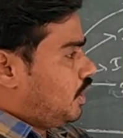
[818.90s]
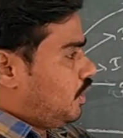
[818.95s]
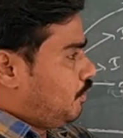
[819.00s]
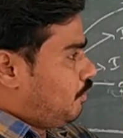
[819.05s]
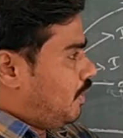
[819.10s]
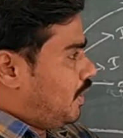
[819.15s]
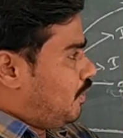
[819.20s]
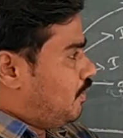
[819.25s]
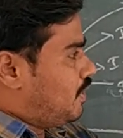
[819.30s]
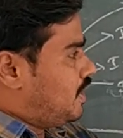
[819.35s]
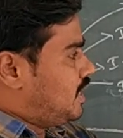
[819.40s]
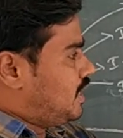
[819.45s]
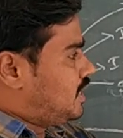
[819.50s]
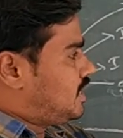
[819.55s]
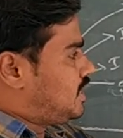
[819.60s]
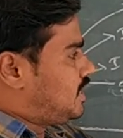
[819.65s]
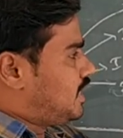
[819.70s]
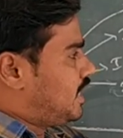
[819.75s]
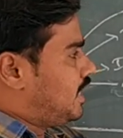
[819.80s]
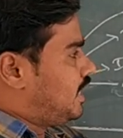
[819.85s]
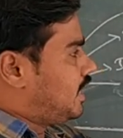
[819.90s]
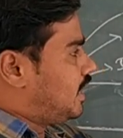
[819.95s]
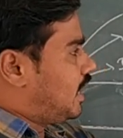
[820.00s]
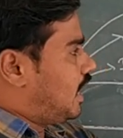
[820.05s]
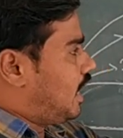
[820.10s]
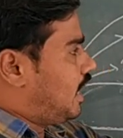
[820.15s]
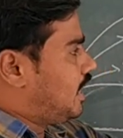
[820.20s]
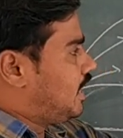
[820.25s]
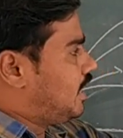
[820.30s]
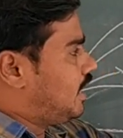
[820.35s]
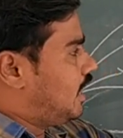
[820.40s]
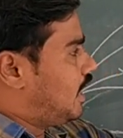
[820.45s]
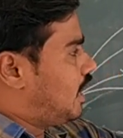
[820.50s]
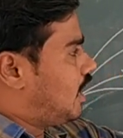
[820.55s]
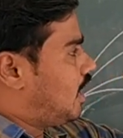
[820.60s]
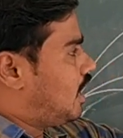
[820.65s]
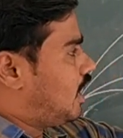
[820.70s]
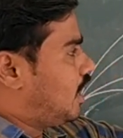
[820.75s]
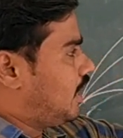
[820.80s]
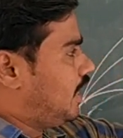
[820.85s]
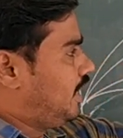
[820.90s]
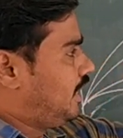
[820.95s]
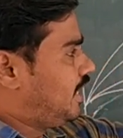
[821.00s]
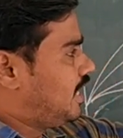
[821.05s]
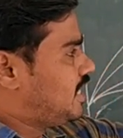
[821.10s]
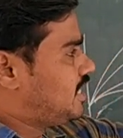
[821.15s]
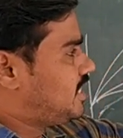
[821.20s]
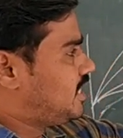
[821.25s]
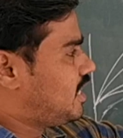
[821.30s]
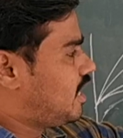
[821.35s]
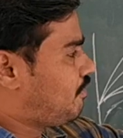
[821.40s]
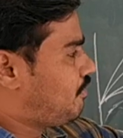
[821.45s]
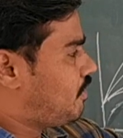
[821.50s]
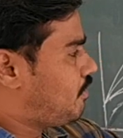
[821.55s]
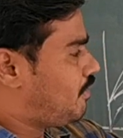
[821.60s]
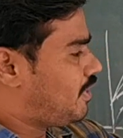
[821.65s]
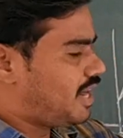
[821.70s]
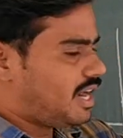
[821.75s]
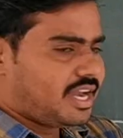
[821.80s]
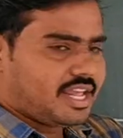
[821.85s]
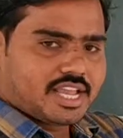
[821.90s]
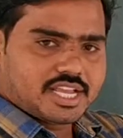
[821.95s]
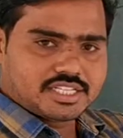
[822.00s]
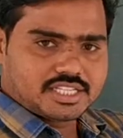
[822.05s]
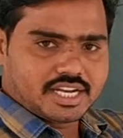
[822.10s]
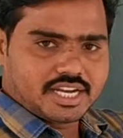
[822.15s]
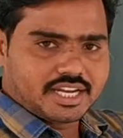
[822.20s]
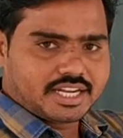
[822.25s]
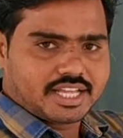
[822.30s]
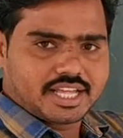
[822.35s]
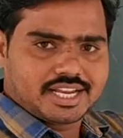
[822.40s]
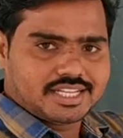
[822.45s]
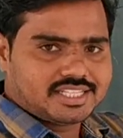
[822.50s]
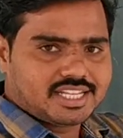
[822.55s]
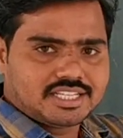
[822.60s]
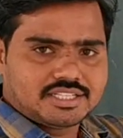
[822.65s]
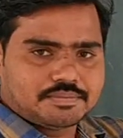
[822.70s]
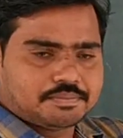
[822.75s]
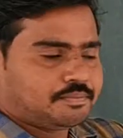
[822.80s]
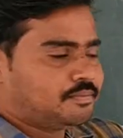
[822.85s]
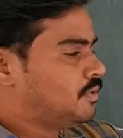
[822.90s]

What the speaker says: when intensity of UV radiation increases,